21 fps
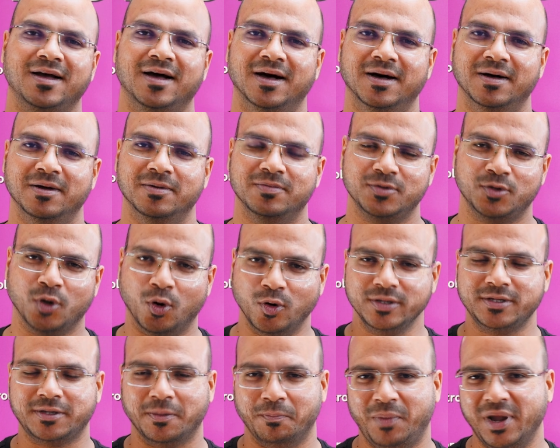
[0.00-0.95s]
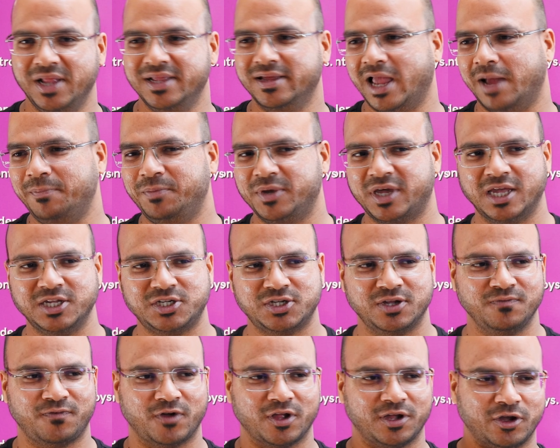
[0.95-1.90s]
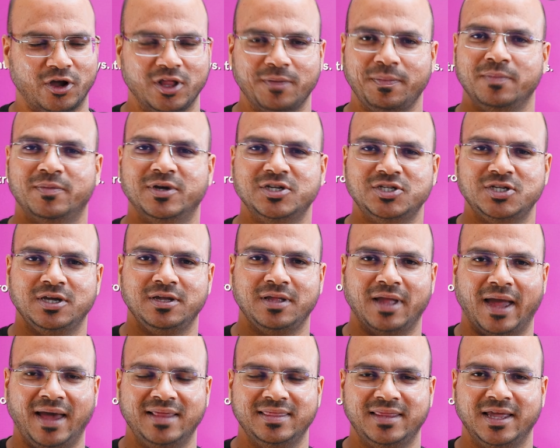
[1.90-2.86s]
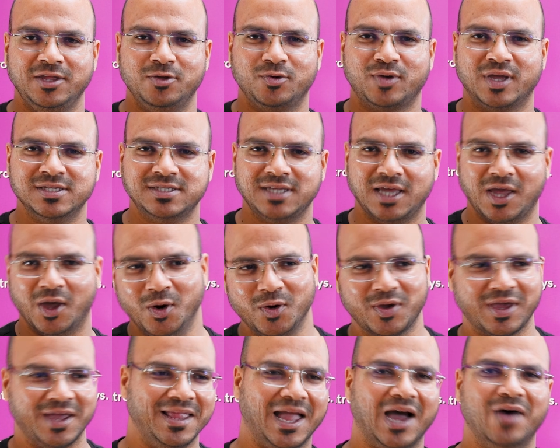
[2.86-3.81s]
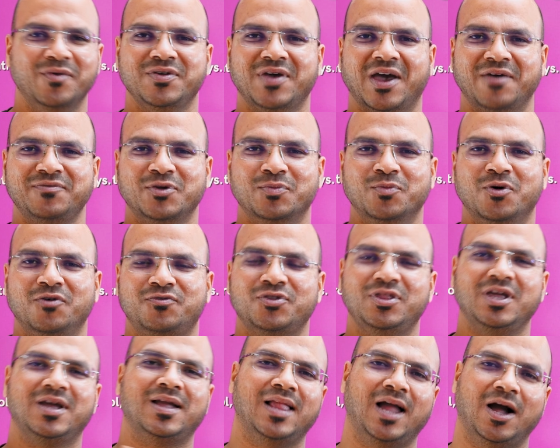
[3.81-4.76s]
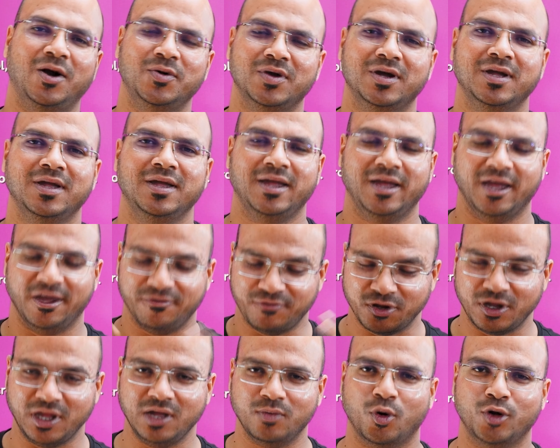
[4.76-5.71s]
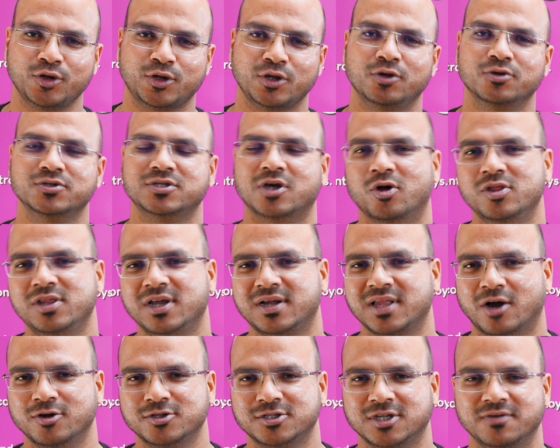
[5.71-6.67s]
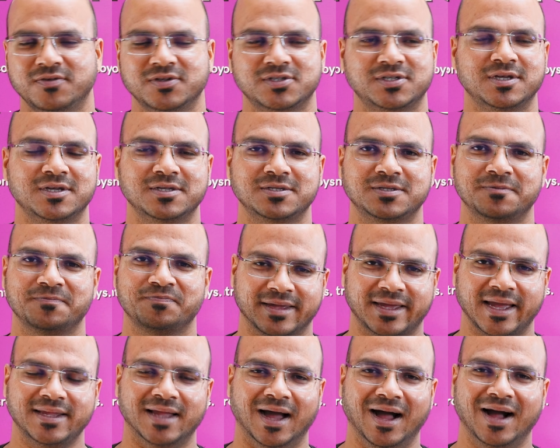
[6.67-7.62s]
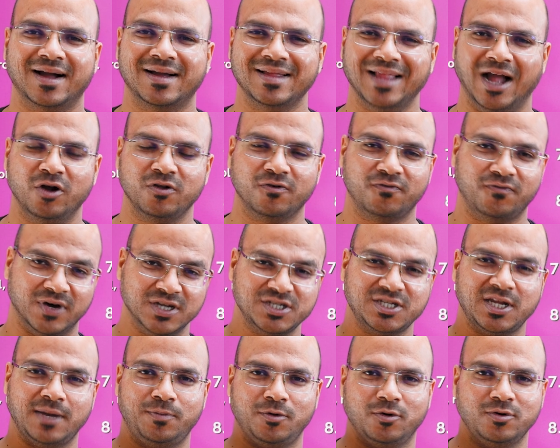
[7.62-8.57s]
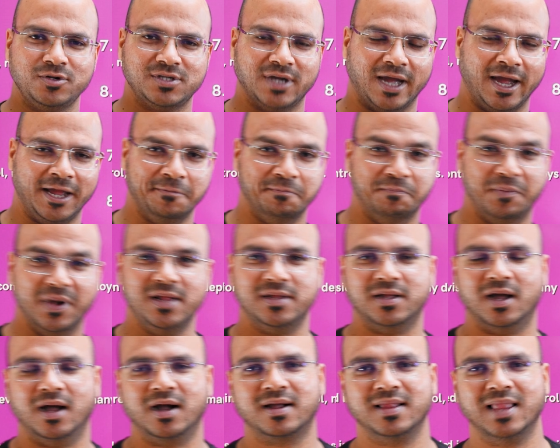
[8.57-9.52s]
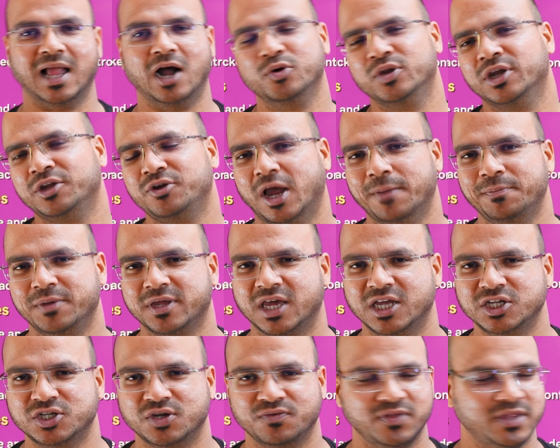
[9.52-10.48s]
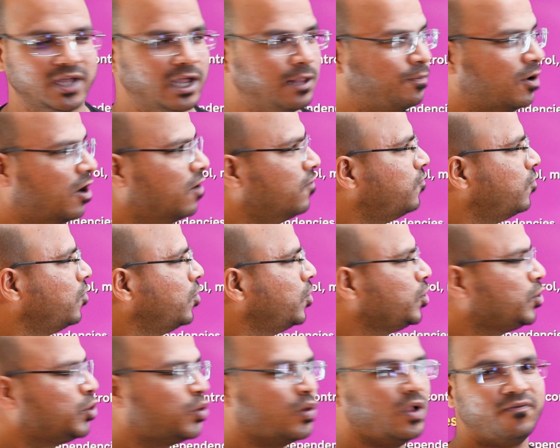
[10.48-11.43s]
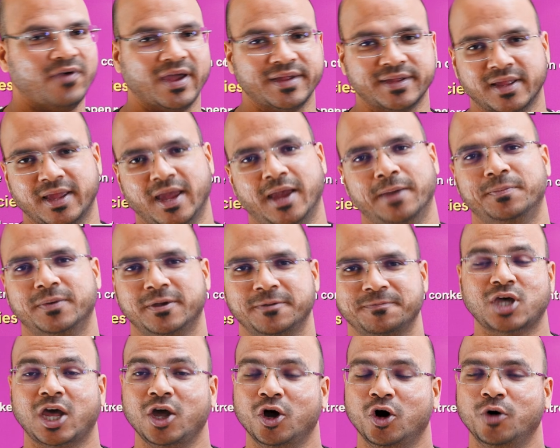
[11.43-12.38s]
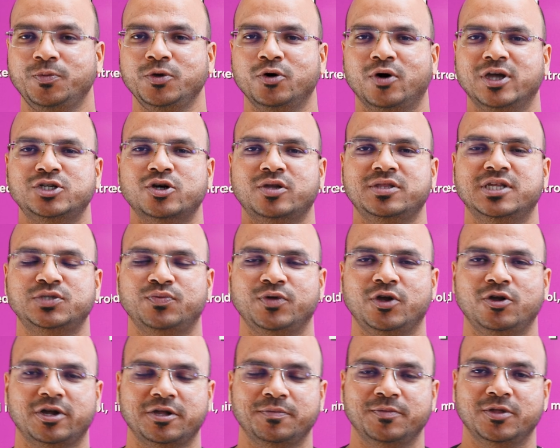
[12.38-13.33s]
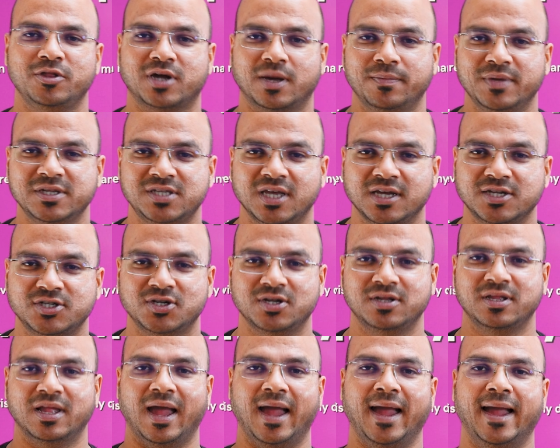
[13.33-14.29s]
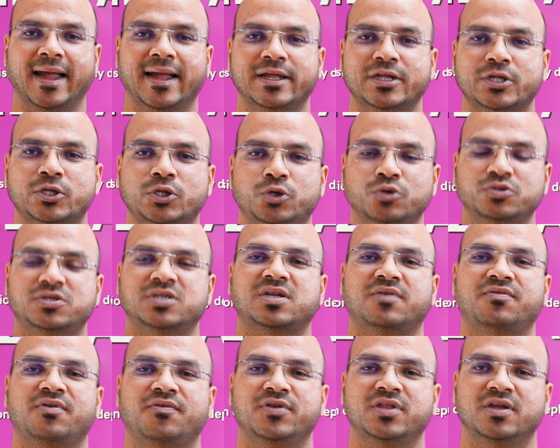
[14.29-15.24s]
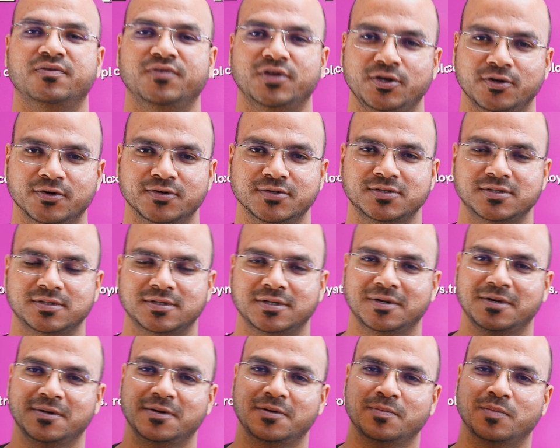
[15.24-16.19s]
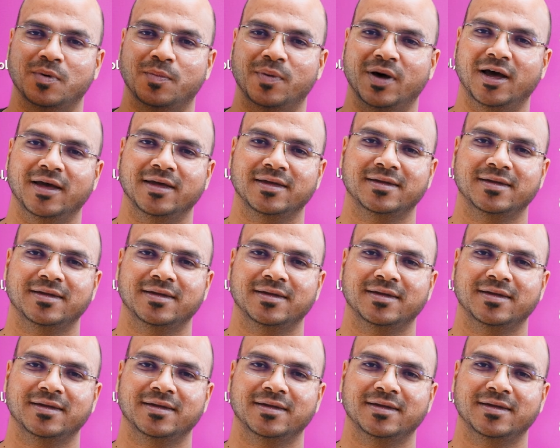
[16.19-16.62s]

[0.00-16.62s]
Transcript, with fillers: Uh, don't build an application for a development machine and then you can say, okay, now you have to move to the cloud. If you really want to use all the cloud services, get a cloud-first approach and build a cloud-native application with the help of 12-factor app. So I hope you enjoyed this video. Let me know in the comment section and do subscribe for further videos. Bye-bye.